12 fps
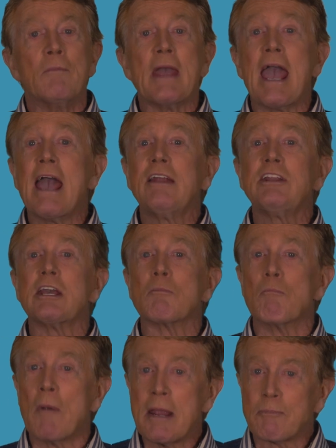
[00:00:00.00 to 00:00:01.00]
and it
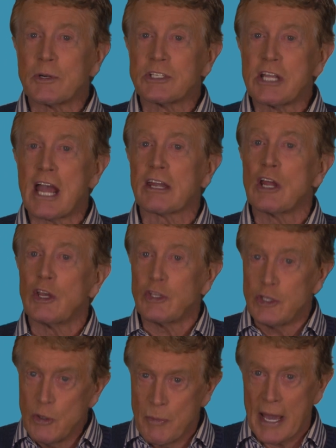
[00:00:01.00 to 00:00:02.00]
might protect
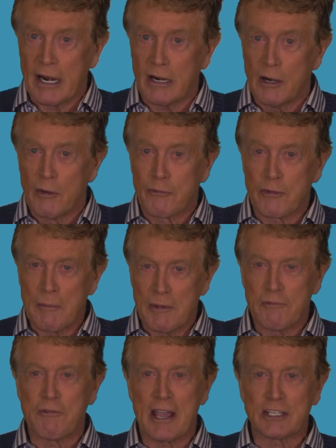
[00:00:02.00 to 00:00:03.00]
you better from
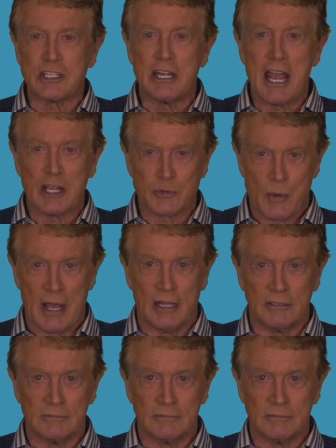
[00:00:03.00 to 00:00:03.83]
infection as well.